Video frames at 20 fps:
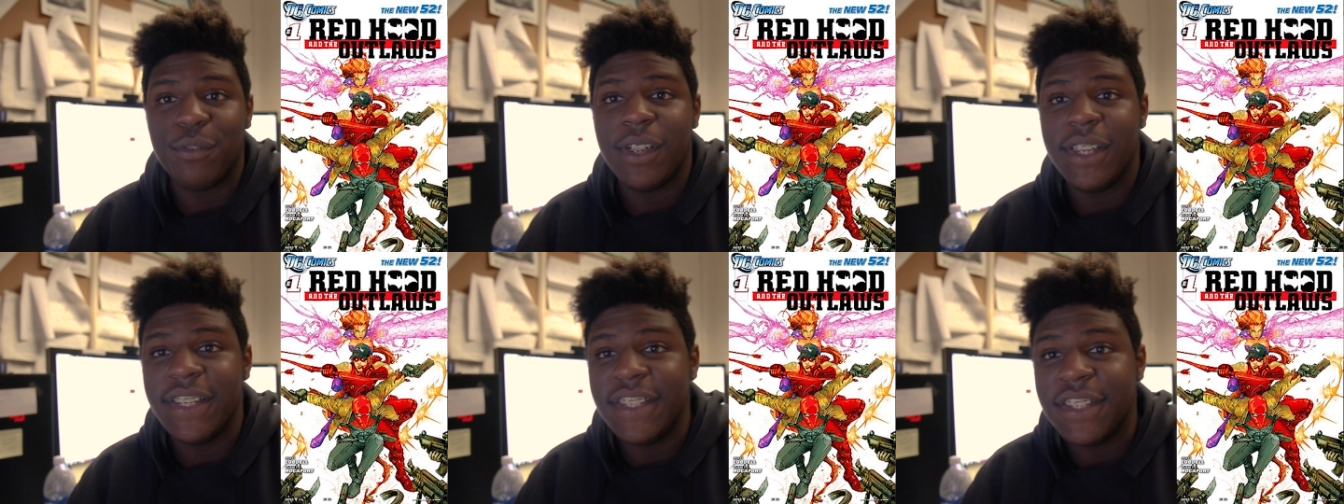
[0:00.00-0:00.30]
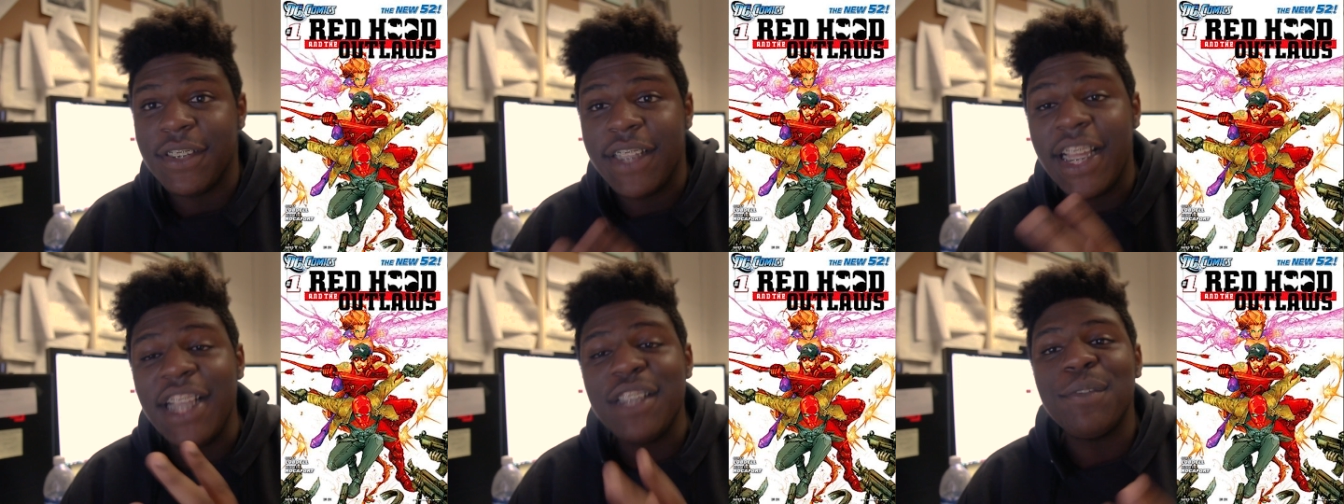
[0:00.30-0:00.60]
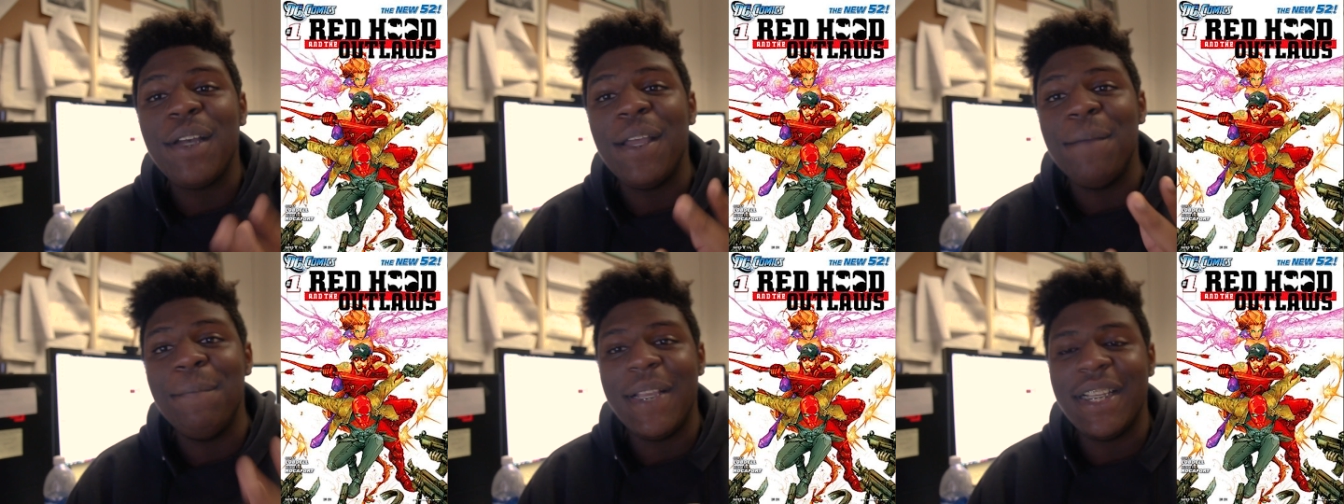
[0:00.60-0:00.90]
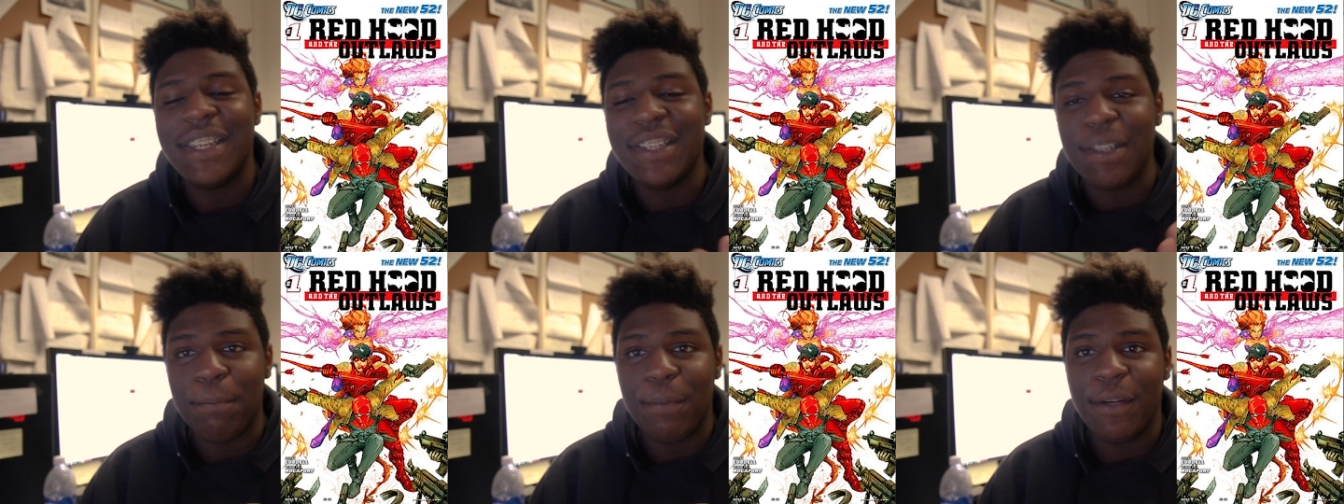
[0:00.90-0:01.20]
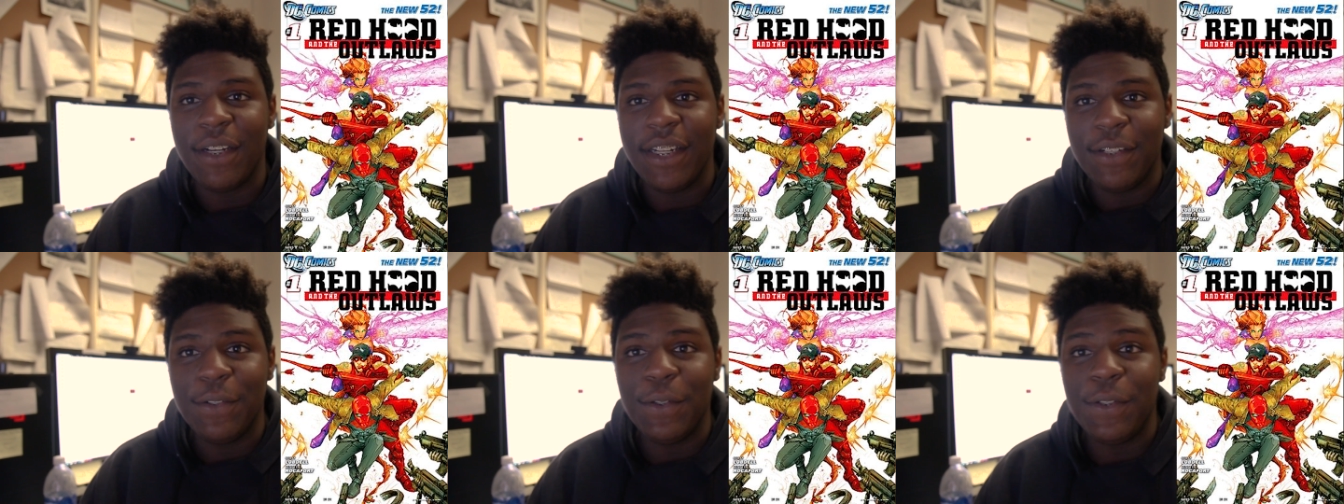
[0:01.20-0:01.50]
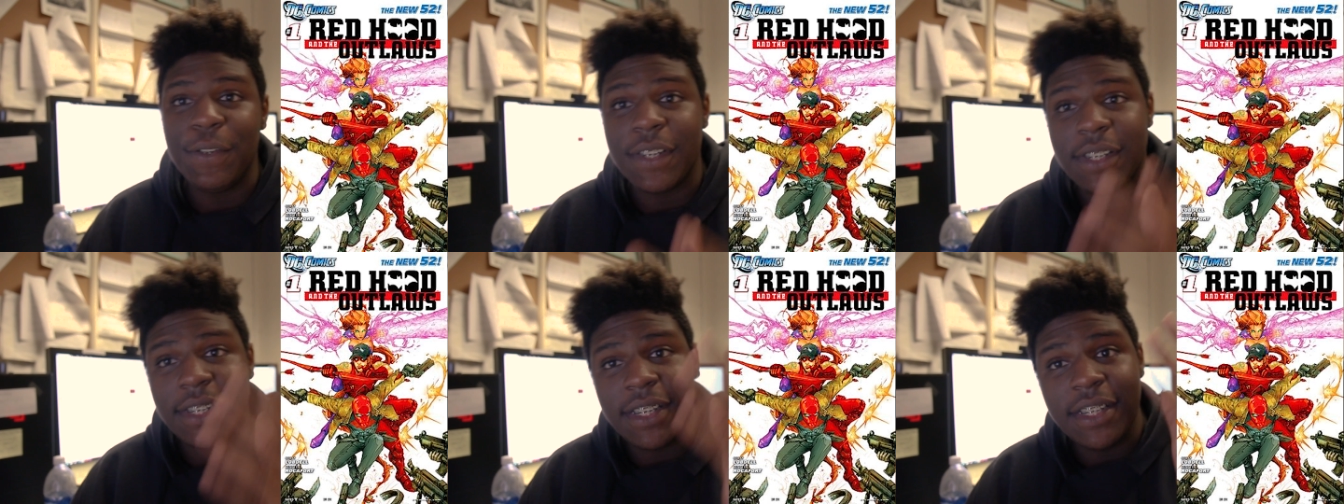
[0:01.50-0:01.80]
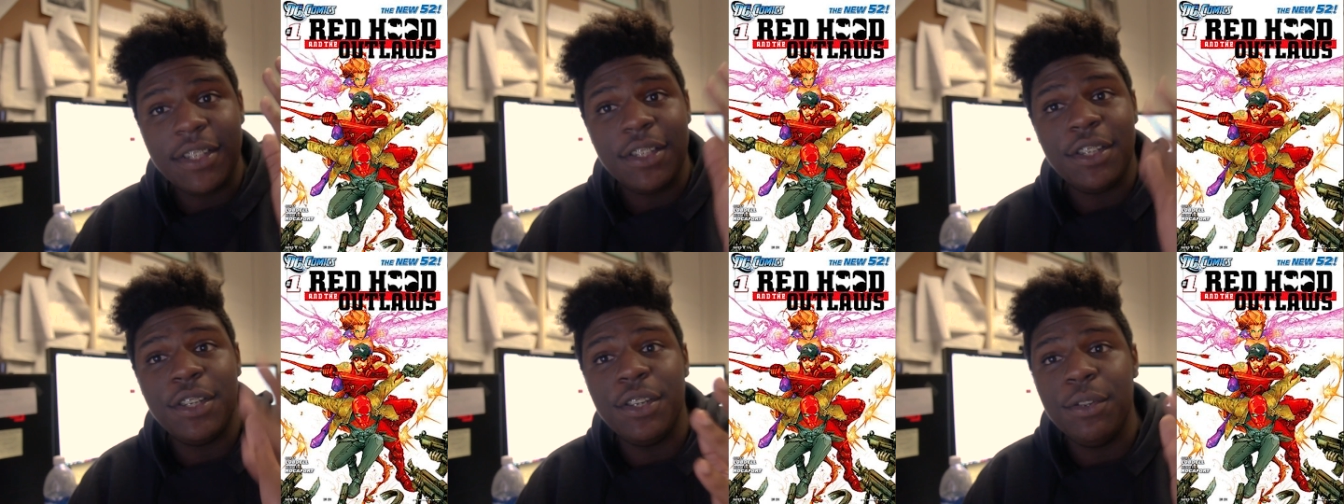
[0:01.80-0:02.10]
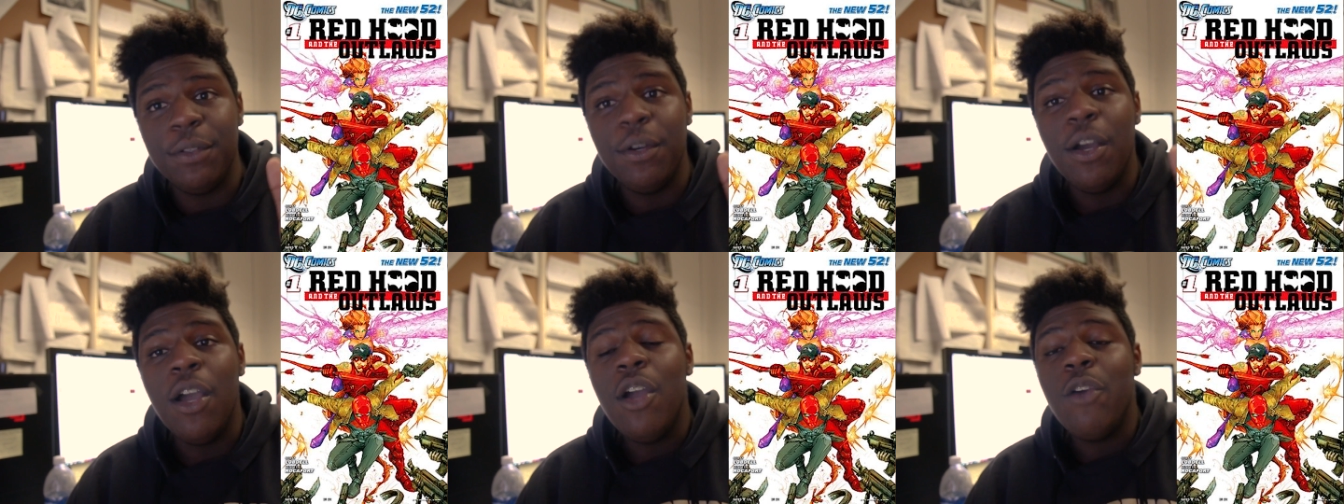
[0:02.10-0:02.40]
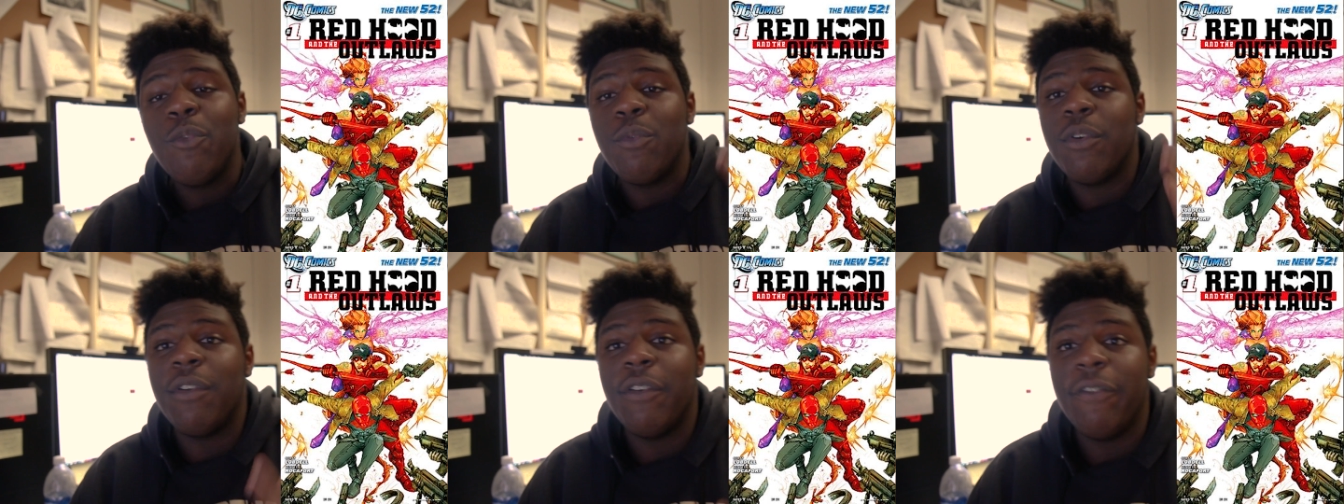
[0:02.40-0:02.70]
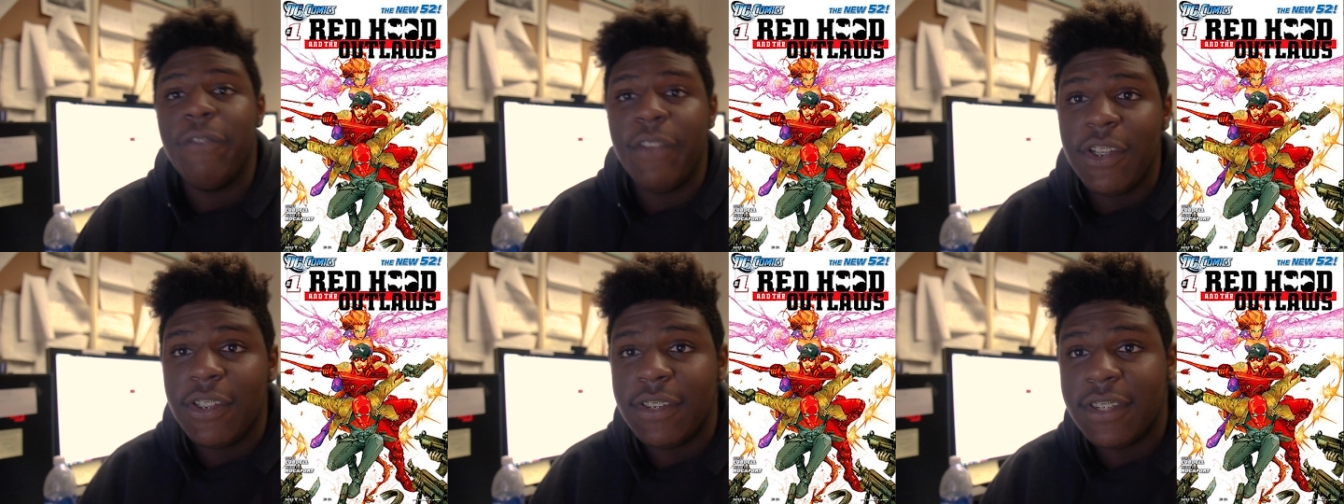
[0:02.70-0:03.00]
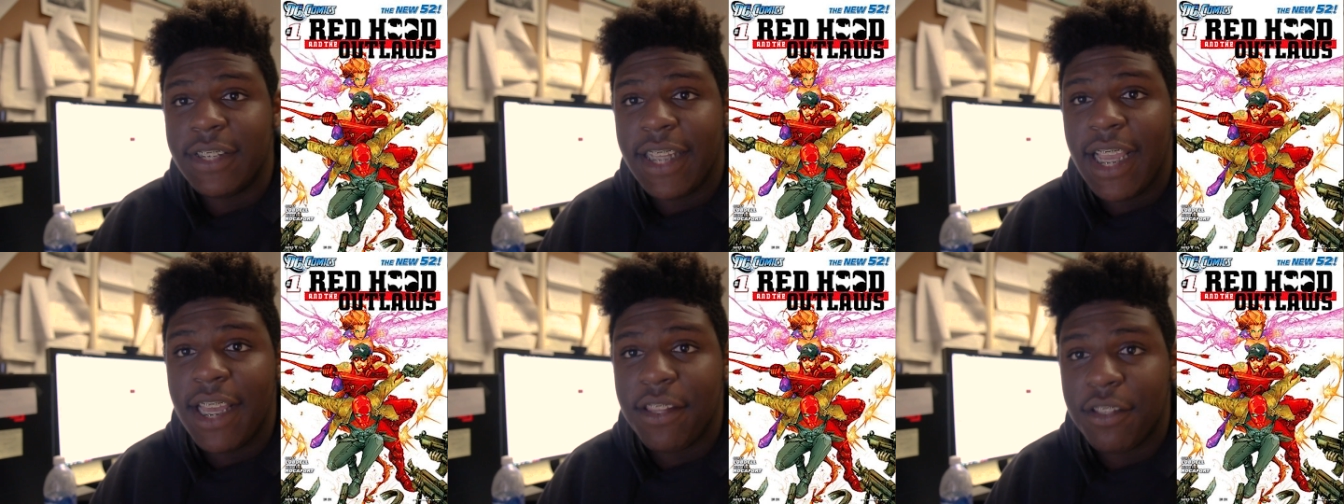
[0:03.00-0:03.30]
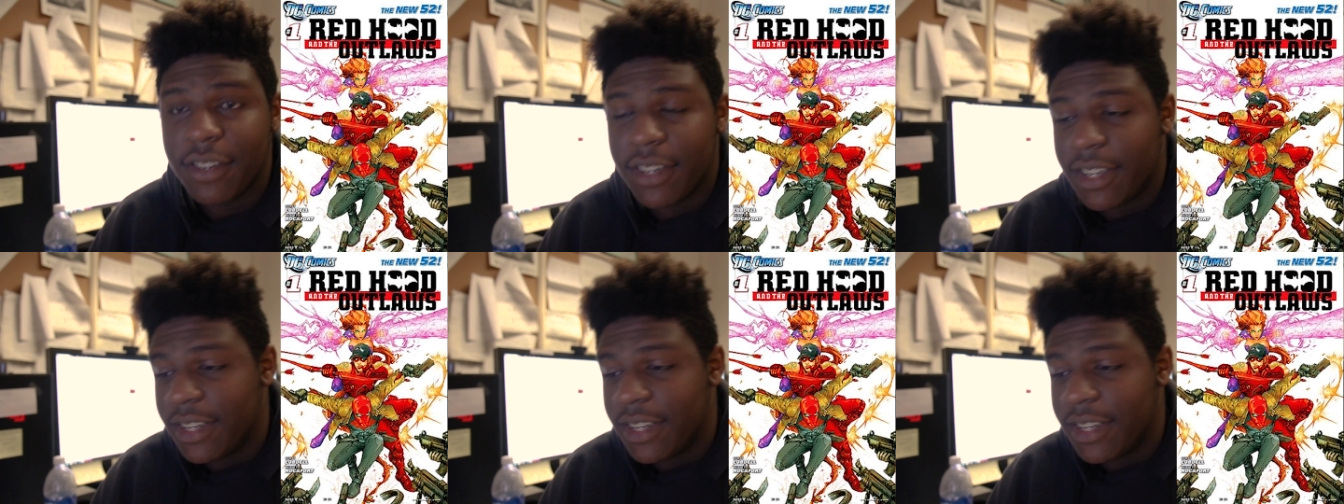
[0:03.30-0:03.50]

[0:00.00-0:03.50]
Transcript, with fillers: run. So that's why it makes it pretty cool that these two were revealed together.